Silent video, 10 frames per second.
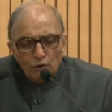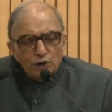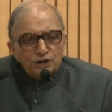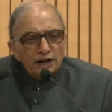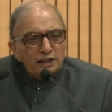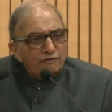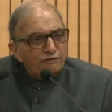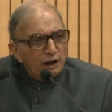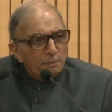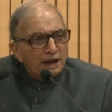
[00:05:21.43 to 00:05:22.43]
We said the
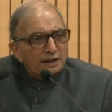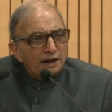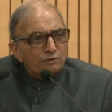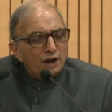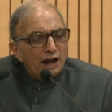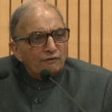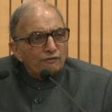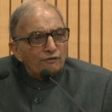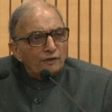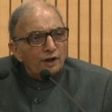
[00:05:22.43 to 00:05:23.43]
feedback that we have
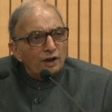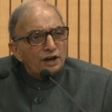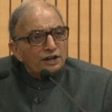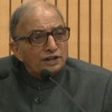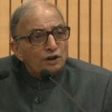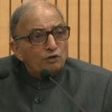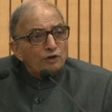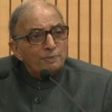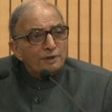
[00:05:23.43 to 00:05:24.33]
received from